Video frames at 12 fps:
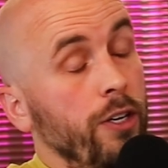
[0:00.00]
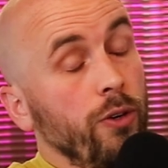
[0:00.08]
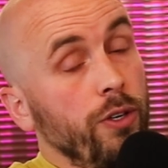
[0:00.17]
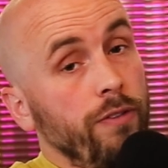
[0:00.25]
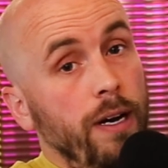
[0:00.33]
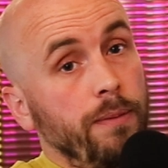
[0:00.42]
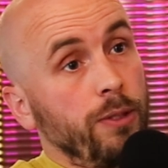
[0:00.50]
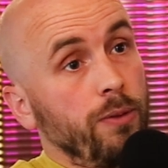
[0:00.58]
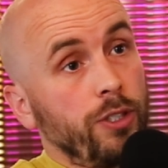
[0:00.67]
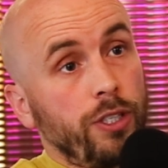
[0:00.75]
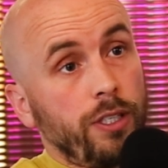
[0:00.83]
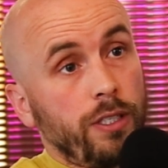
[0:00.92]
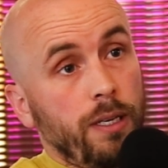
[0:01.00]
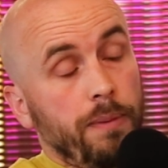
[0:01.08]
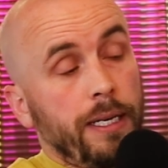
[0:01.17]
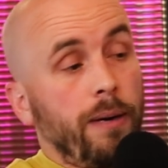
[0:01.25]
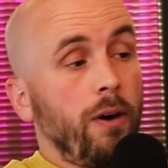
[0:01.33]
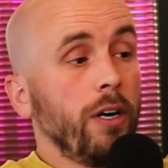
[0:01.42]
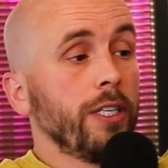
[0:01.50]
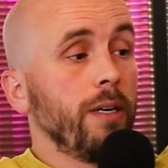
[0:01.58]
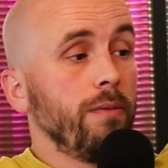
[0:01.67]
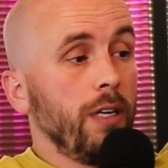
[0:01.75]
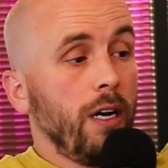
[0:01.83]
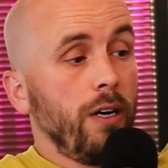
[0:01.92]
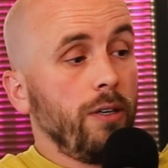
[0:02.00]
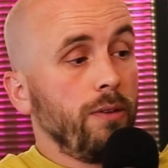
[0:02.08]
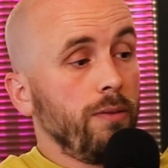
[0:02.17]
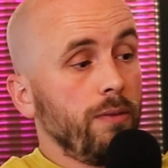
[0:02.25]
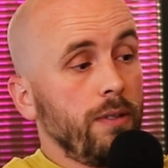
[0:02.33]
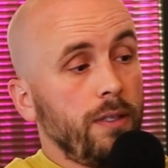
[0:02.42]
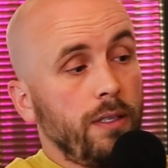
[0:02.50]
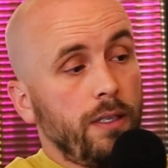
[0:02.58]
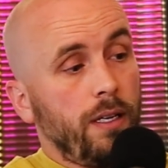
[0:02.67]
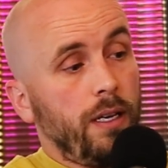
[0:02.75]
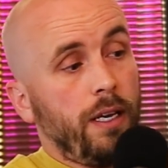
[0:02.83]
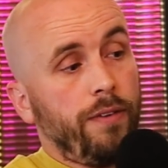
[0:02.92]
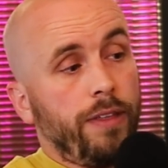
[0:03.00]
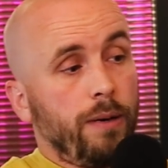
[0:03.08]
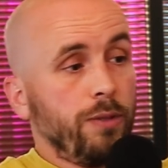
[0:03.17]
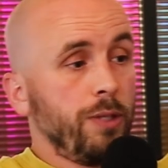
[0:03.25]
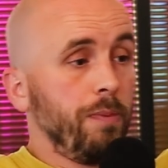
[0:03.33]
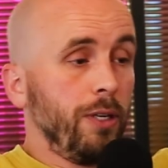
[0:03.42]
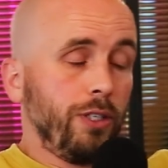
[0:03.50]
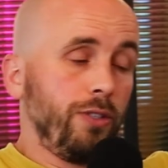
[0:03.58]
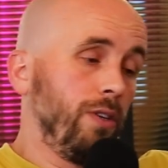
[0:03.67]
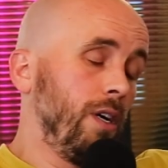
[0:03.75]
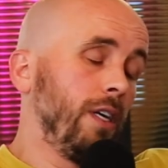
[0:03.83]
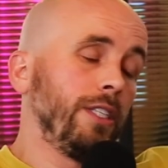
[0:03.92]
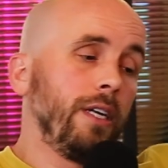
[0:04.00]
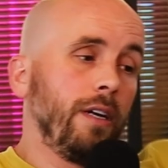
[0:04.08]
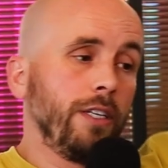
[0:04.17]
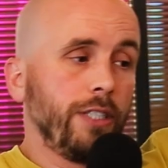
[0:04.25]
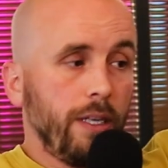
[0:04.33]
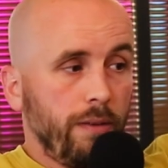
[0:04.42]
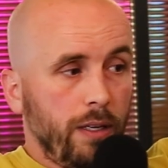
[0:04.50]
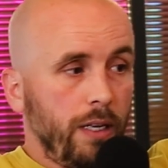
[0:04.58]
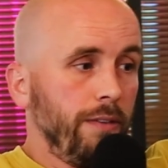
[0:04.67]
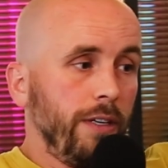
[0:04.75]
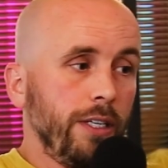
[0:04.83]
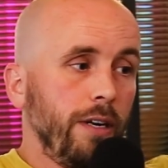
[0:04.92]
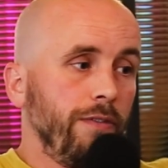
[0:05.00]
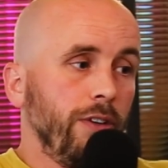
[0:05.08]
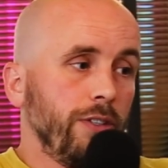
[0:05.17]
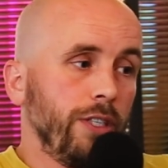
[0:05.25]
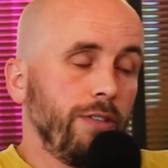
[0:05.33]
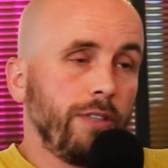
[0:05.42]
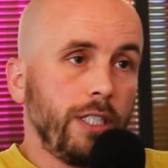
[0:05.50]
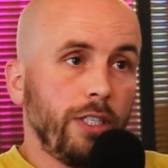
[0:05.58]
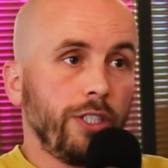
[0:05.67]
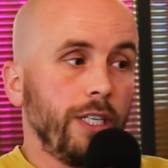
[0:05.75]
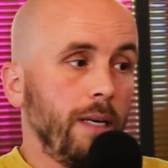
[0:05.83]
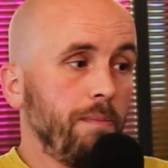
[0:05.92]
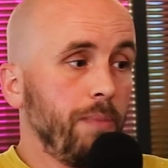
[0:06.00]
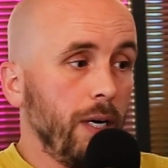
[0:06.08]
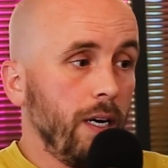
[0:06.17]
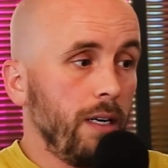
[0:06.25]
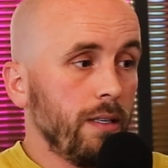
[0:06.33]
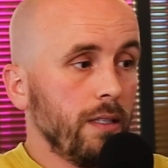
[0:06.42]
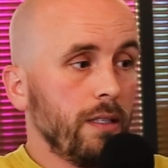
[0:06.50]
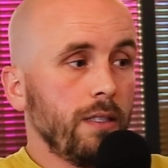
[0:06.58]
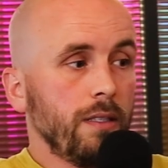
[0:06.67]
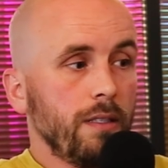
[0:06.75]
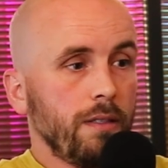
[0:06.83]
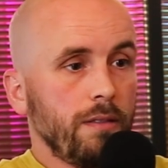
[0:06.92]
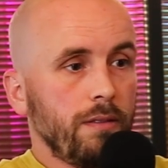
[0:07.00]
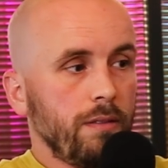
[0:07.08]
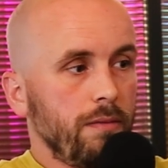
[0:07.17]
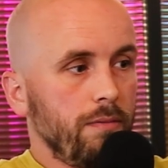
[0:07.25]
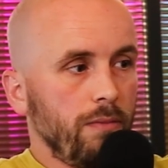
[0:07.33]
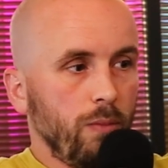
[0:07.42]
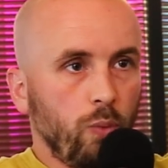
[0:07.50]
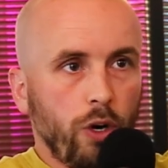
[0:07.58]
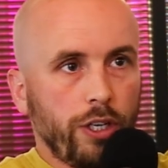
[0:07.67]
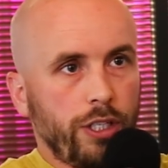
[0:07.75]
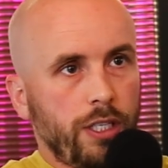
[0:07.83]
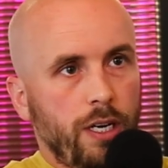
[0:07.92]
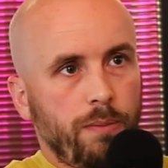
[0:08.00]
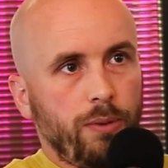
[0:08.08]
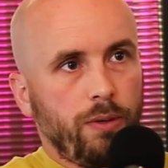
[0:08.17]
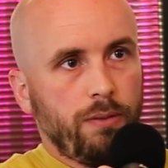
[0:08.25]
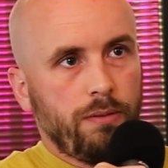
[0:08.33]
Gordon Ramsay one's a good example. Now, I don't know if that was sponsored or not. I've not done the research in it, but. What an example.